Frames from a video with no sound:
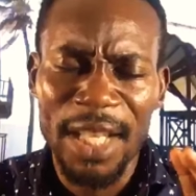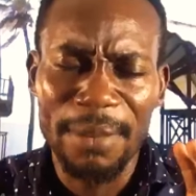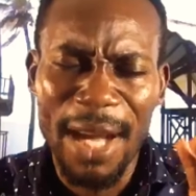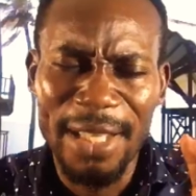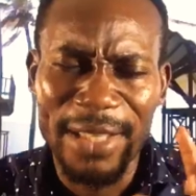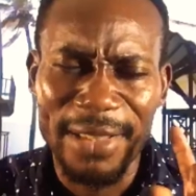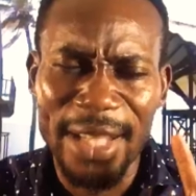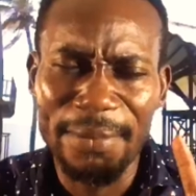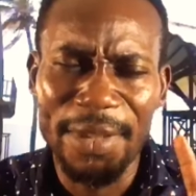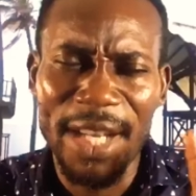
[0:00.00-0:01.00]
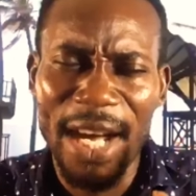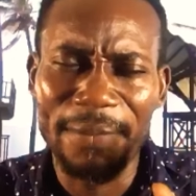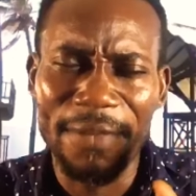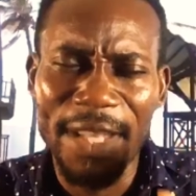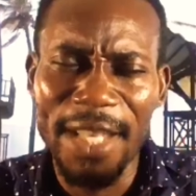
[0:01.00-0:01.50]
am at the same time
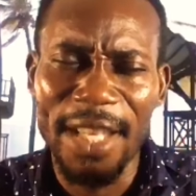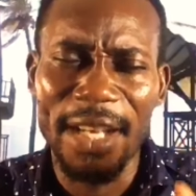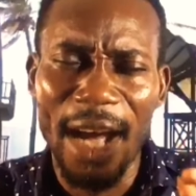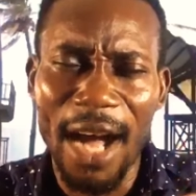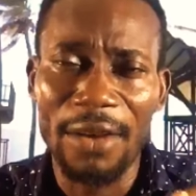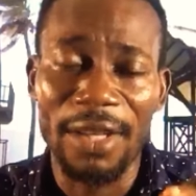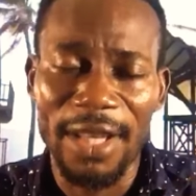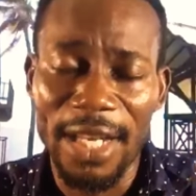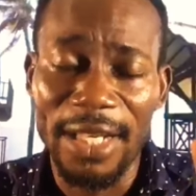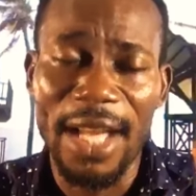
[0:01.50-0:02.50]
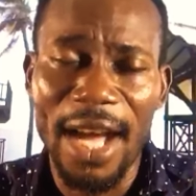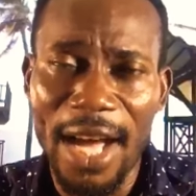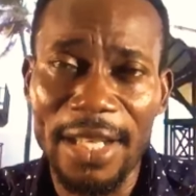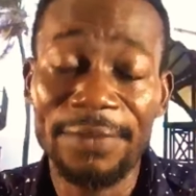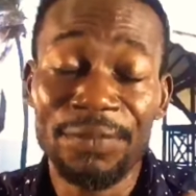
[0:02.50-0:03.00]
thinking how that
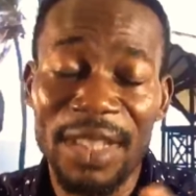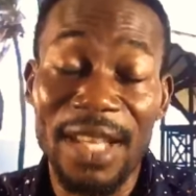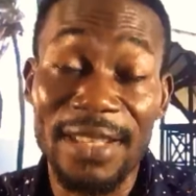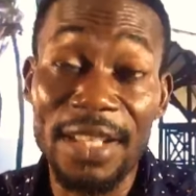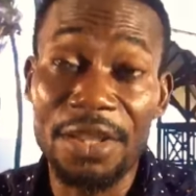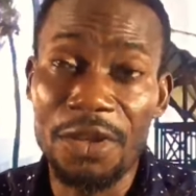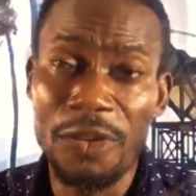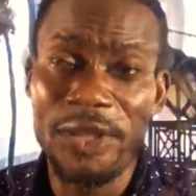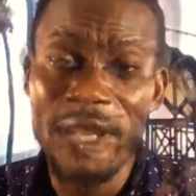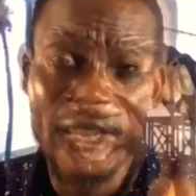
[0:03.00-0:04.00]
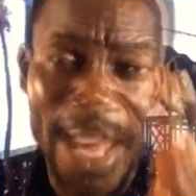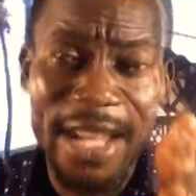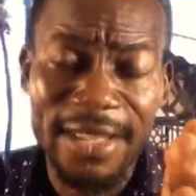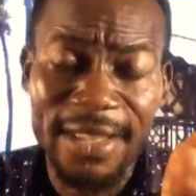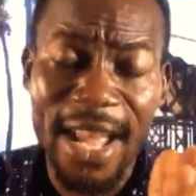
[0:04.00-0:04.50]
God doesn't use
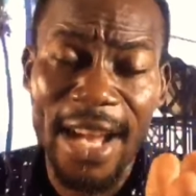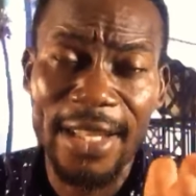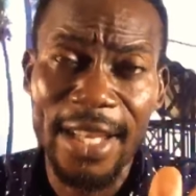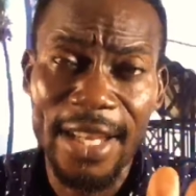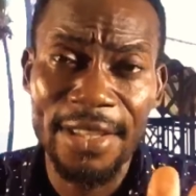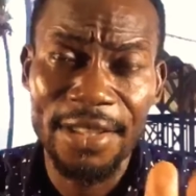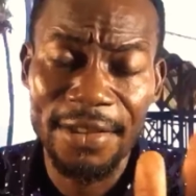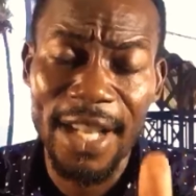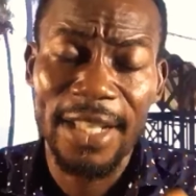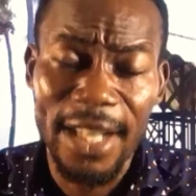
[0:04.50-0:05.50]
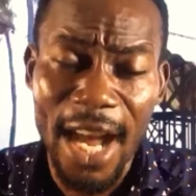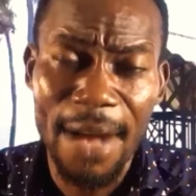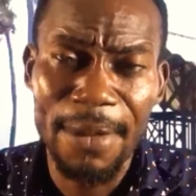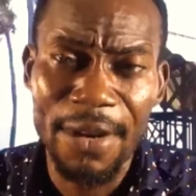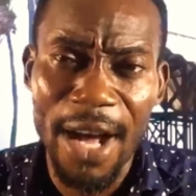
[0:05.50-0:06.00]
aids like this, like the
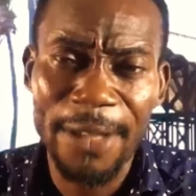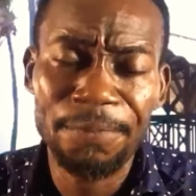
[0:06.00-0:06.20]
camera,